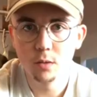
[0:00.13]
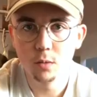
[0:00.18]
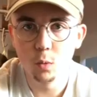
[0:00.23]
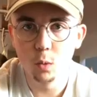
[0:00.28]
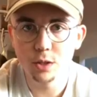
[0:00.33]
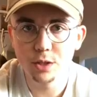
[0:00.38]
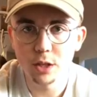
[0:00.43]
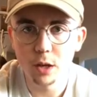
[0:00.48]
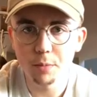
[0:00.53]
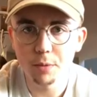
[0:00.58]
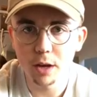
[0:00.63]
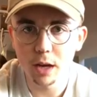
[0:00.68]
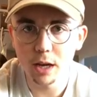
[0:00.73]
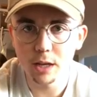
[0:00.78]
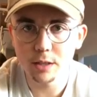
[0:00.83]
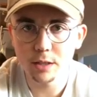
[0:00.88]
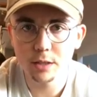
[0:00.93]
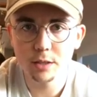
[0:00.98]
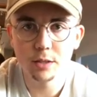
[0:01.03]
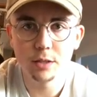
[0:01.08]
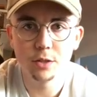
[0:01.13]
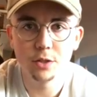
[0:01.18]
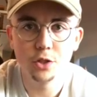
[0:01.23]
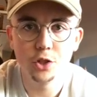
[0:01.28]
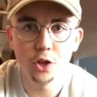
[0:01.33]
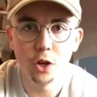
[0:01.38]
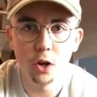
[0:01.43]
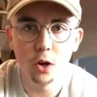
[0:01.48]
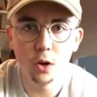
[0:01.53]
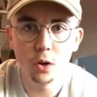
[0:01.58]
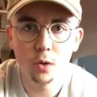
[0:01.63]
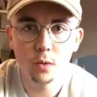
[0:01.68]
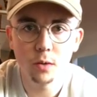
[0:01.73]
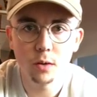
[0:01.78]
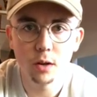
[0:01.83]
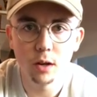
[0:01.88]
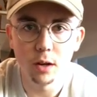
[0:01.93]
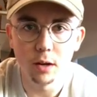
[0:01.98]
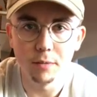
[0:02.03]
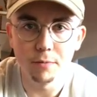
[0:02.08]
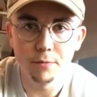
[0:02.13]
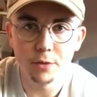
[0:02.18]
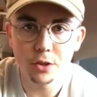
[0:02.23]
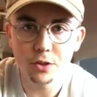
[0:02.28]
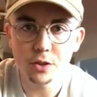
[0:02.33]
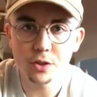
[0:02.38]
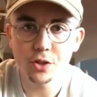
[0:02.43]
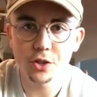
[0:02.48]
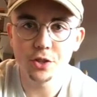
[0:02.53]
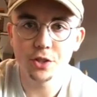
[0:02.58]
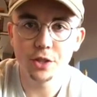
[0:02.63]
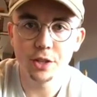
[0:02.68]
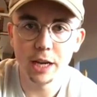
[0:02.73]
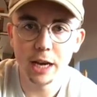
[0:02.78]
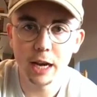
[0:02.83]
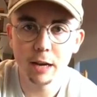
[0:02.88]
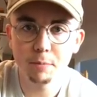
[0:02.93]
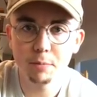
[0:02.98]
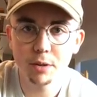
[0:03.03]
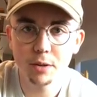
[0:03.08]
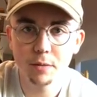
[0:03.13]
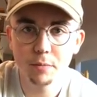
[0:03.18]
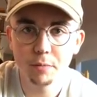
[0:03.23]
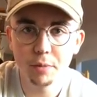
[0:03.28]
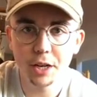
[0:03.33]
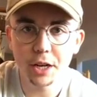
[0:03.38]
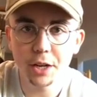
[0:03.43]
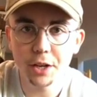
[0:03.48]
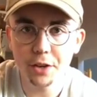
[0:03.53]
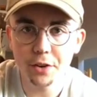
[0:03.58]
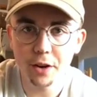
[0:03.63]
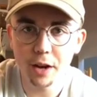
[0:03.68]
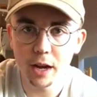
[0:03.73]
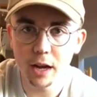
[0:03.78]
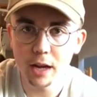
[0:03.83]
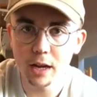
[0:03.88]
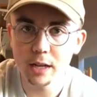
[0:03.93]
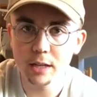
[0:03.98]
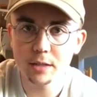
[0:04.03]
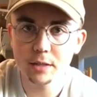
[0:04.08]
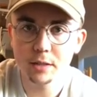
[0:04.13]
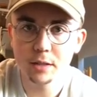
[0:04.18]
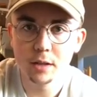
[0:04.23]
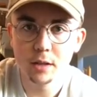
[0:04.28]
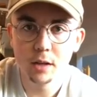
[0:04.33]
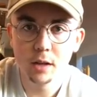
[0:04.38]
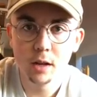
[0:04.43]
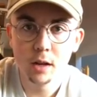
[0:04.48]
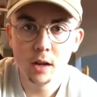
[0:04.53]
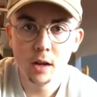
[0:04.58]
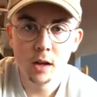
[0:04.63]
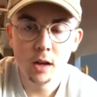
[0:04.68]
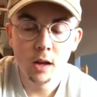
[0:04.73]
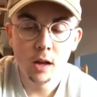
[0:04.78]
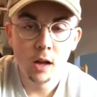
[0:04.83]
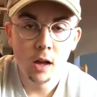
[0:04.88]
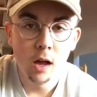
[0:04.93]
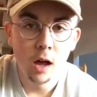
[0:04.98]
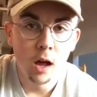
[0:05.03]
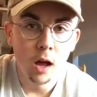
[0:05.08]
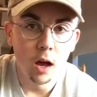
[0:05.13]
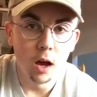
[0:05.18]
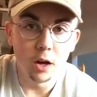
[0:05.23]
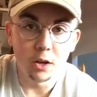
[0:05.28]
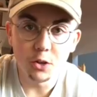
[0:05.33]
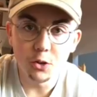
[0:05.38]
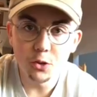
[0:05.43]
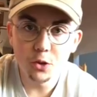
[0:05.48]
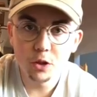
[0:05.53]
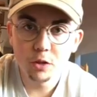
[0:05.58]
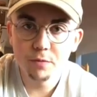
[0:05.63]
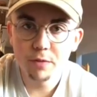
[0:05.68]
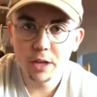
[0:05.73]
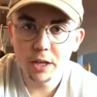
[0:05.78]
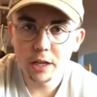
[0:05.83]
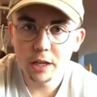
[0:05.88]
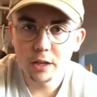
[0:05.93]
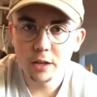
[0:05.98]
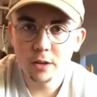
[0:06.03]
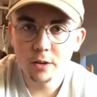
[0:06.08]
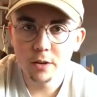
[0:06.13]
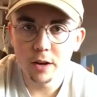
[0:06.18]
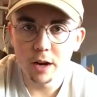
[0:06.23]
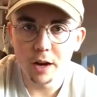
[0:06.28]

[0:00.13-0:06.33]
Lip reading: What's up, guys? This is Joe, Vintage and Snap, bringing you guys a YouTube video.